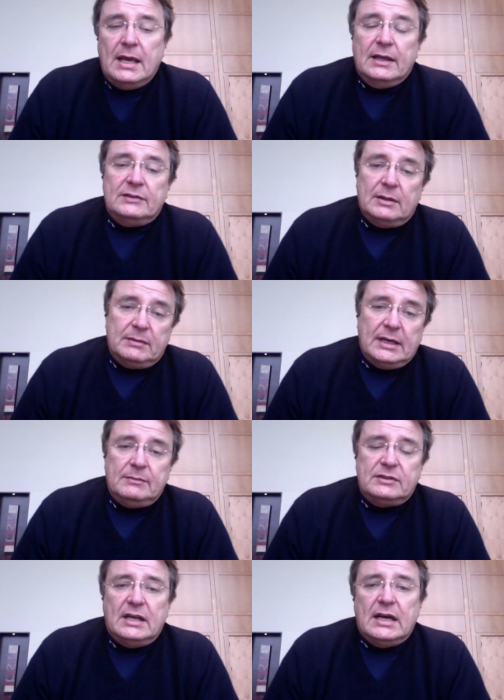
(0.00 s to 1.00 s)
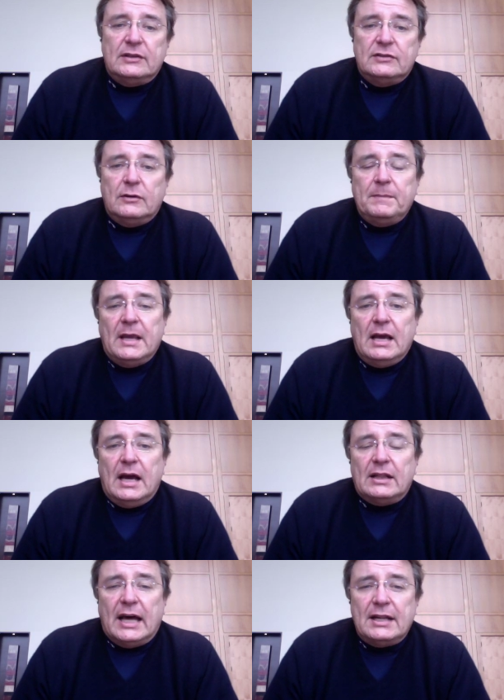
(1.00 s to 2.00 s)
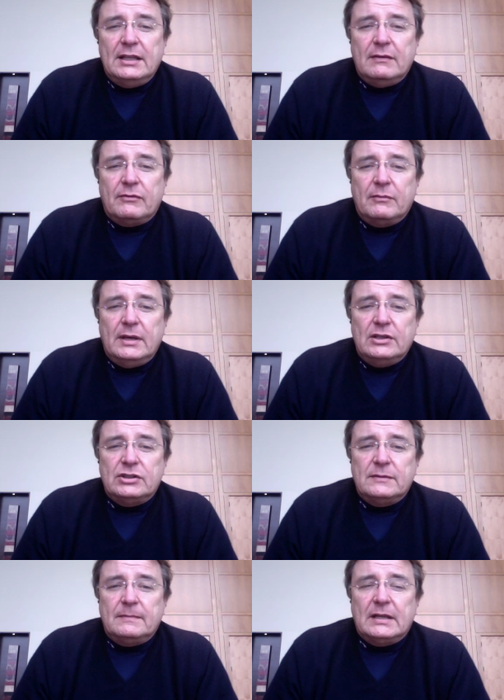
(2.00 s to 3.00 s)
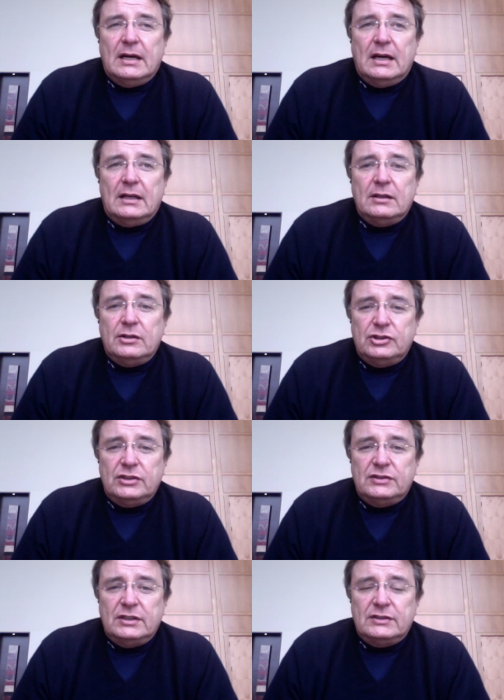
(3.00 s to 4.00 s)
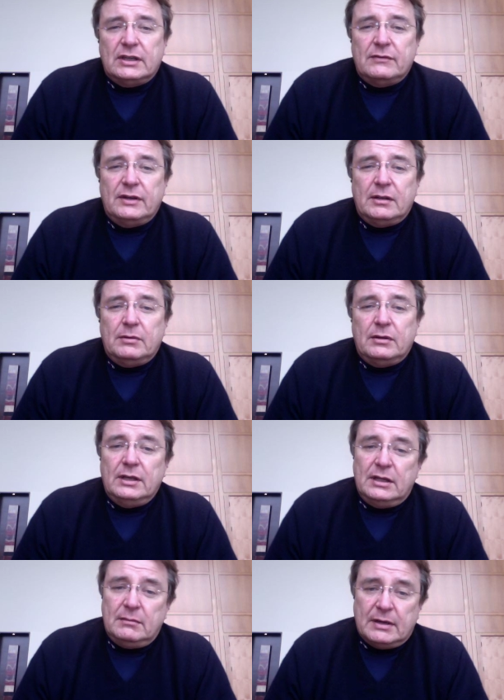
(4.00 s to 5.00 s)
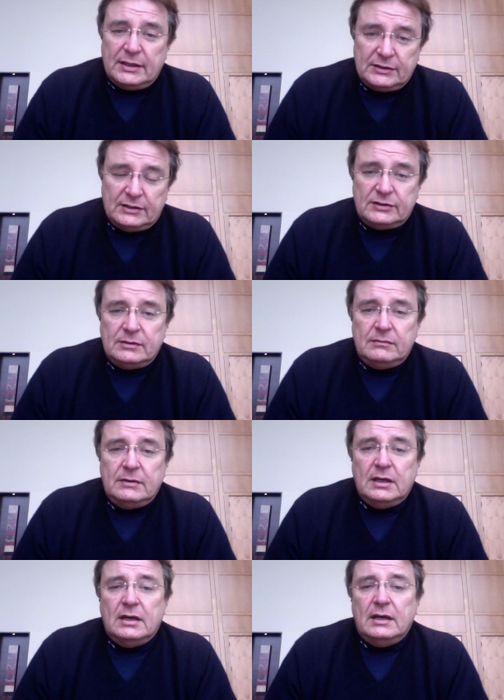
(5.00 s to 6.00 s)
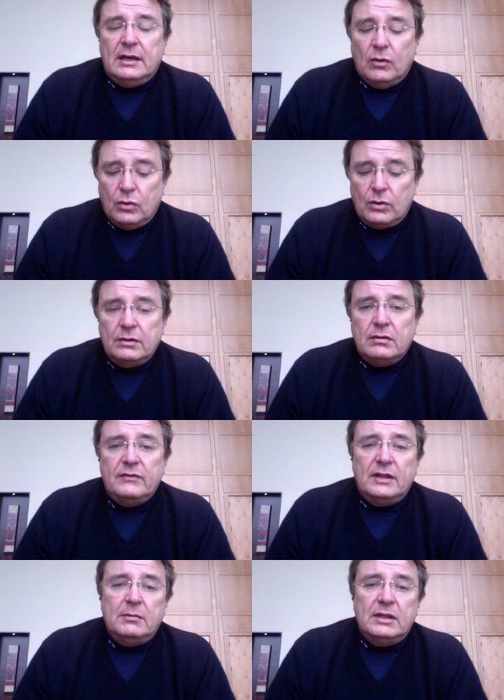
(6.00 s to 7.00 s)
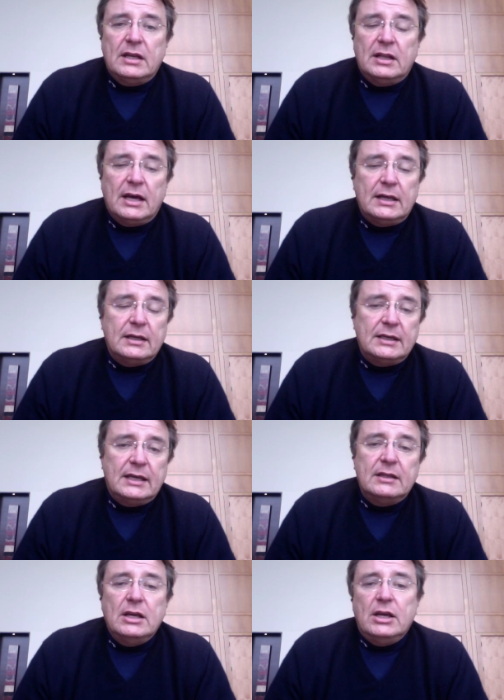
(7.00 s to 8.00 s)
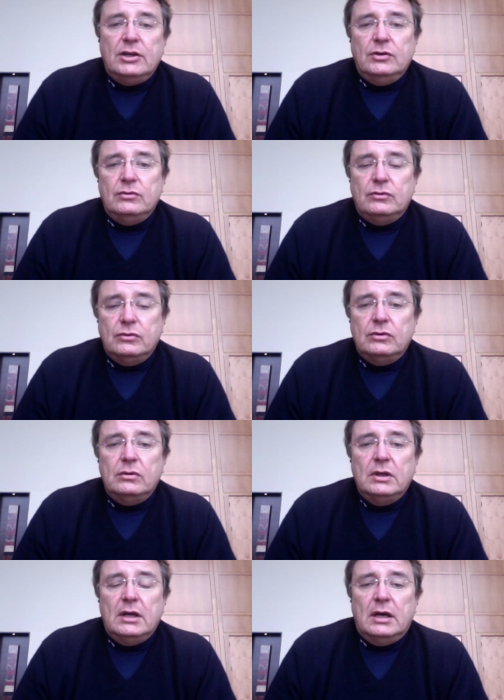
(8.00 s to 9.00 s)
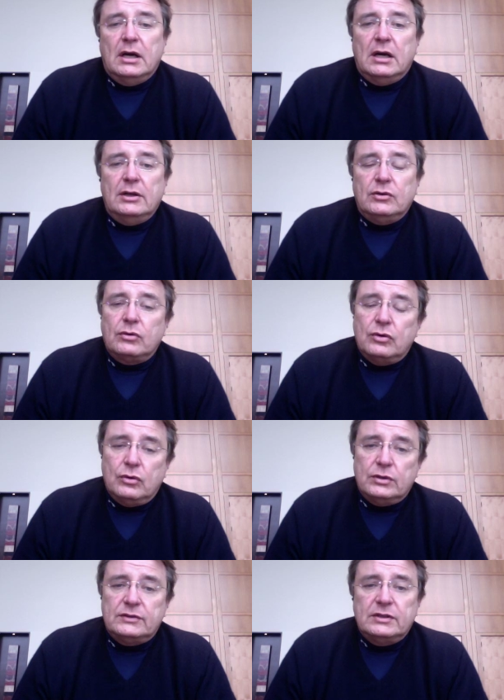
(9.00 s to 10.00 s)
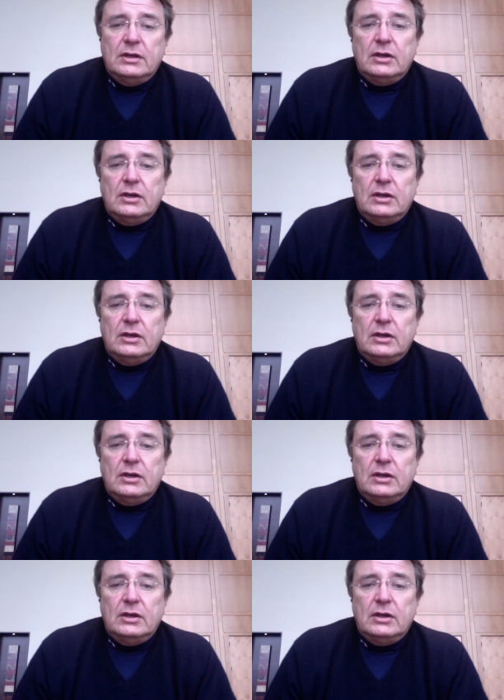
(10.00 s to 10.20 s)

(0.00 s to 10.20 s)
sometimes not. So a lot of the information, the logistics are available in my system or they're available online. Again, you Google your court